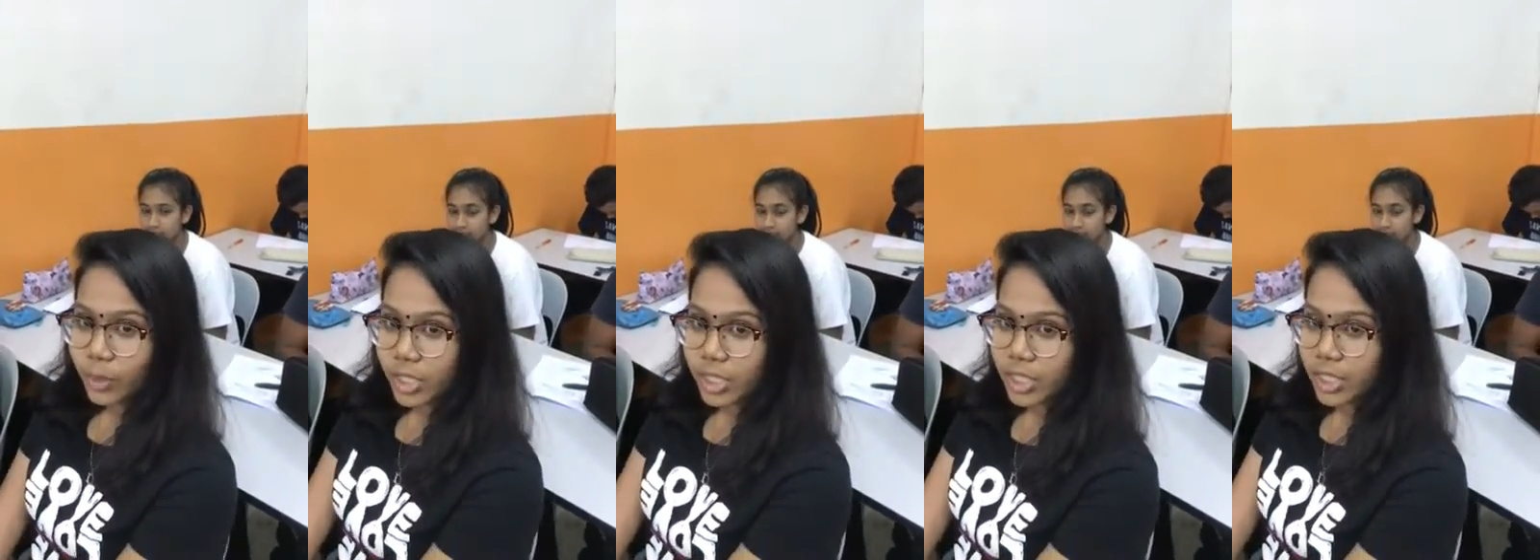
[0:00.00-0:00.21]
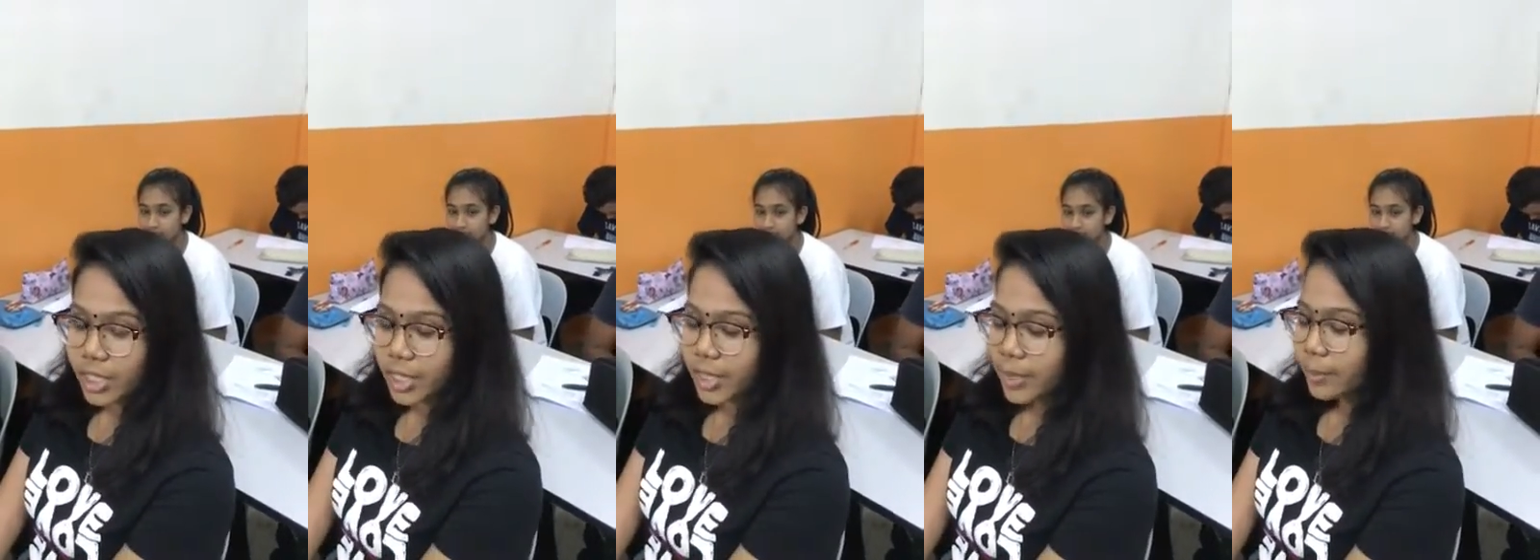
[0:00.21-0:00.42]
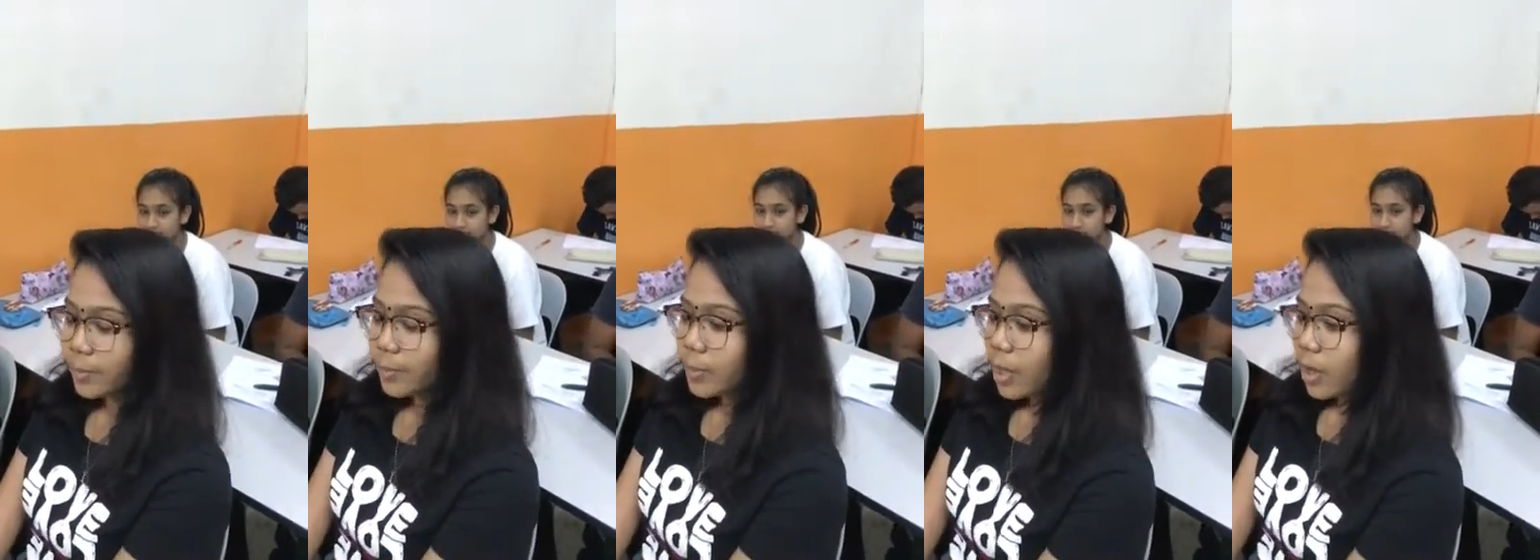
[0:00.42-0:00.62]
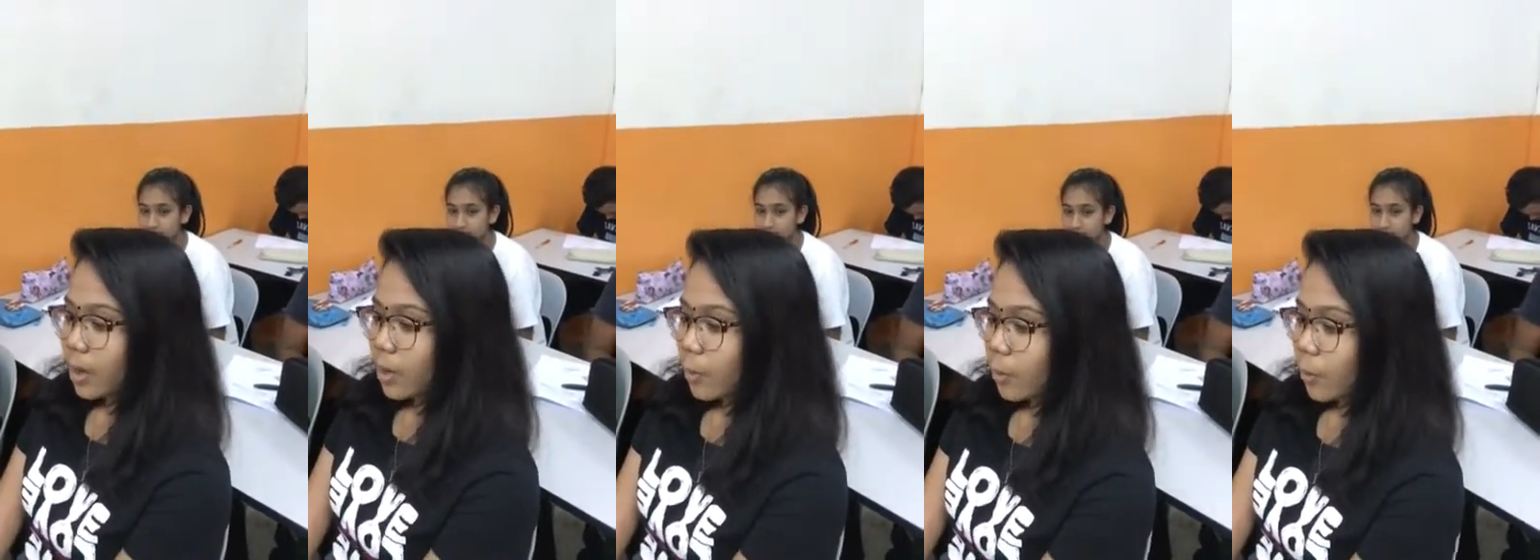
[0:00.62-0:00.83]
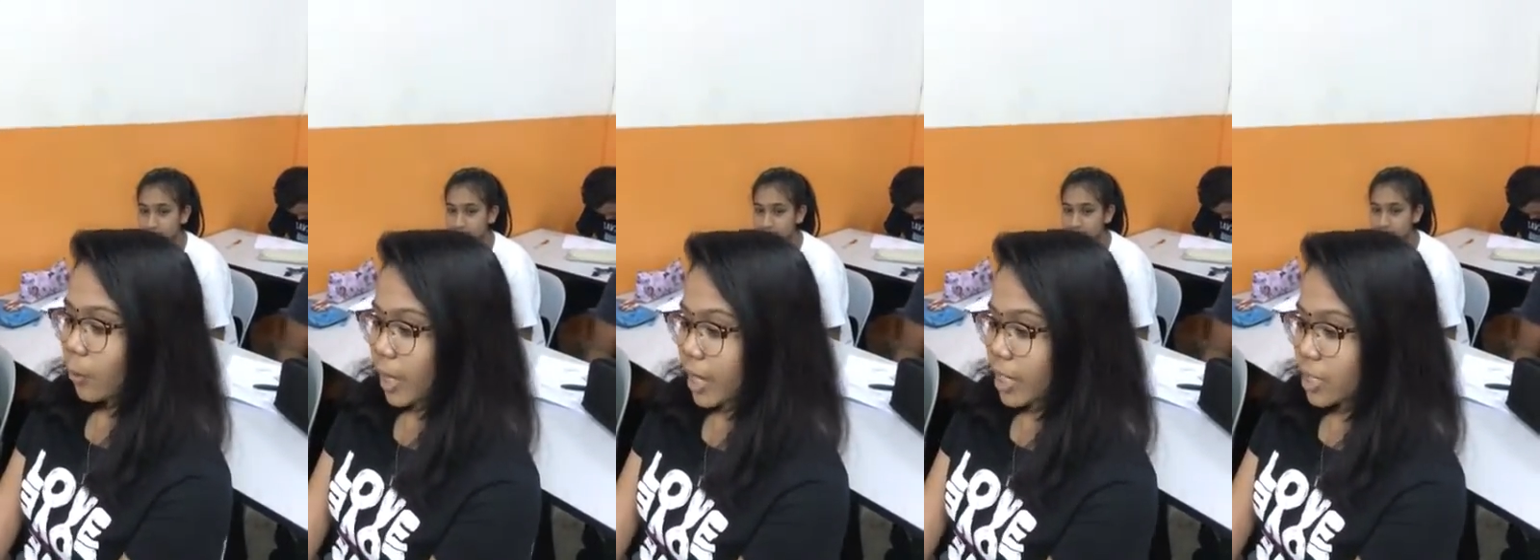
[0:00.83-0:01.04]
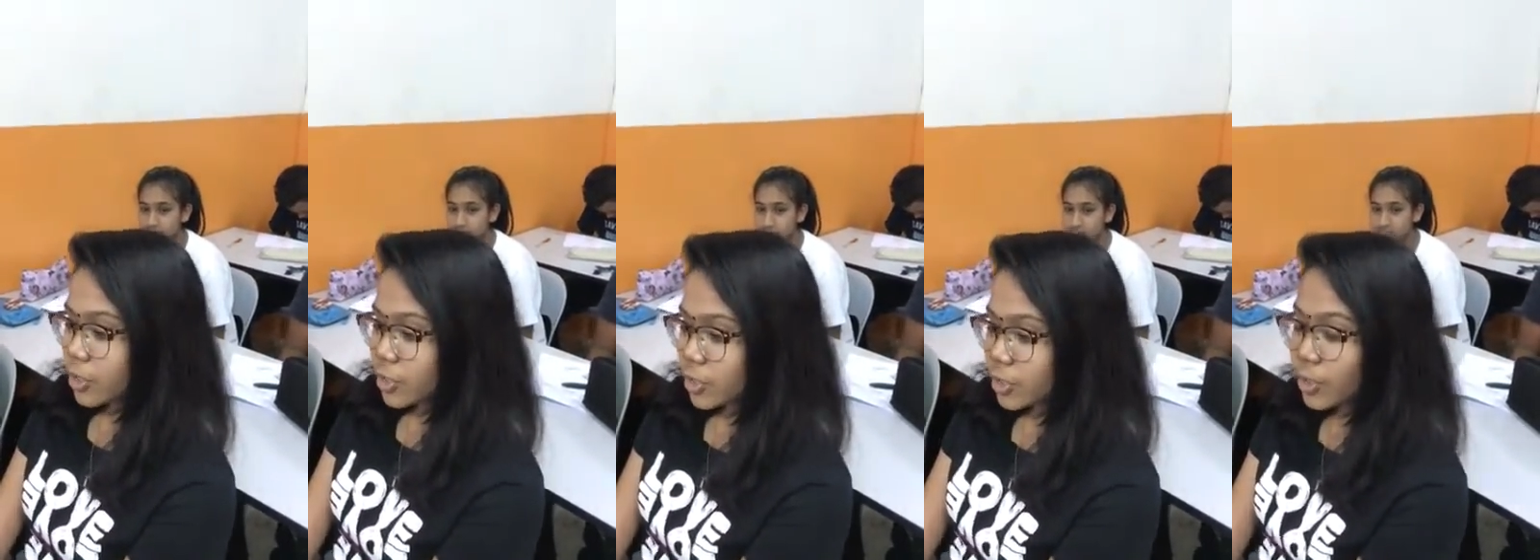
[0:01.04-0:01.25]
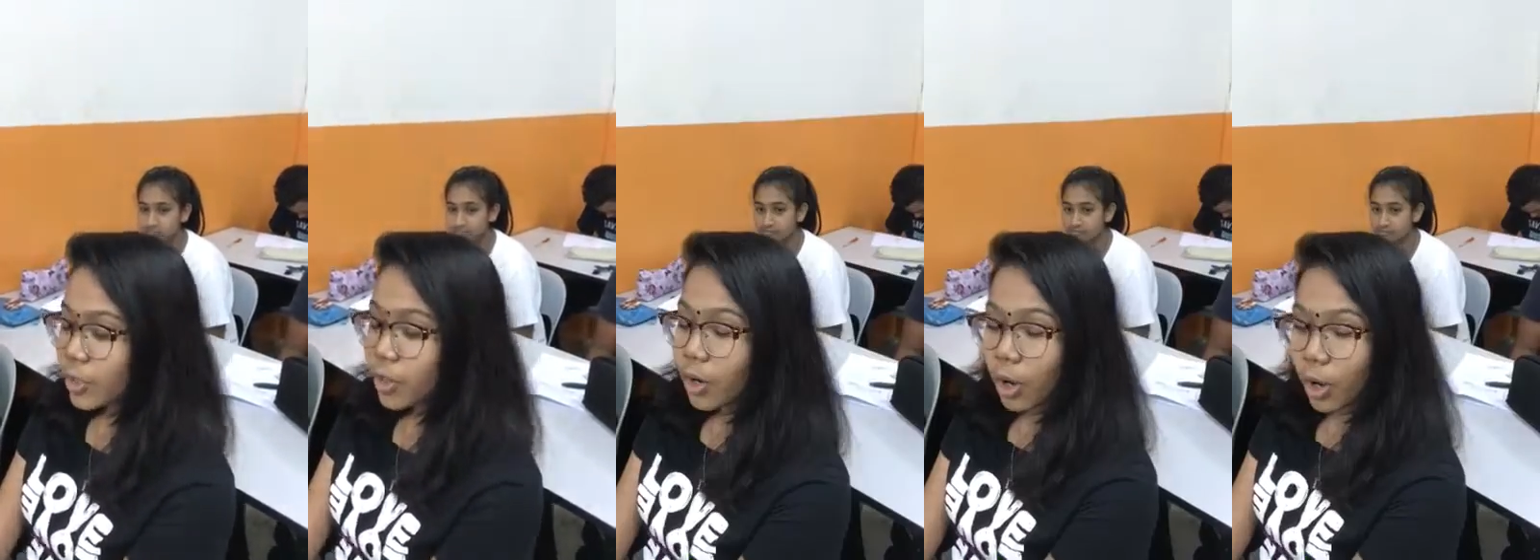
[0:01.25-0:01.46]
Vijay went
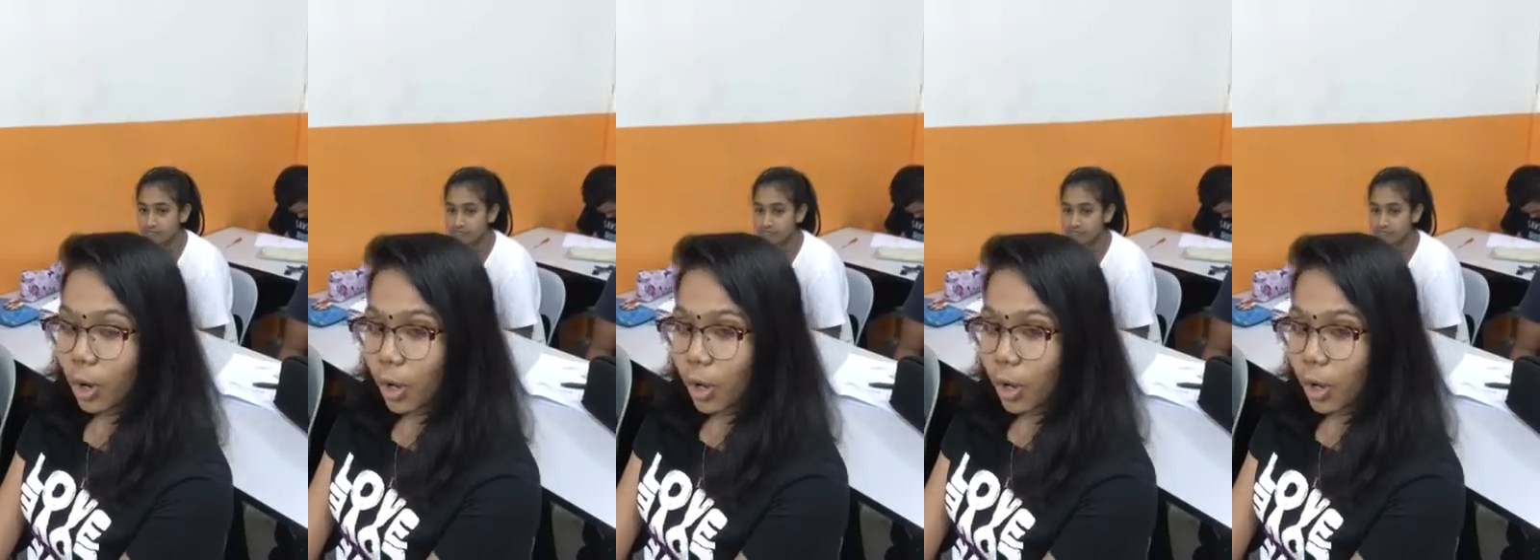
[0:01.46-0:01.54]
through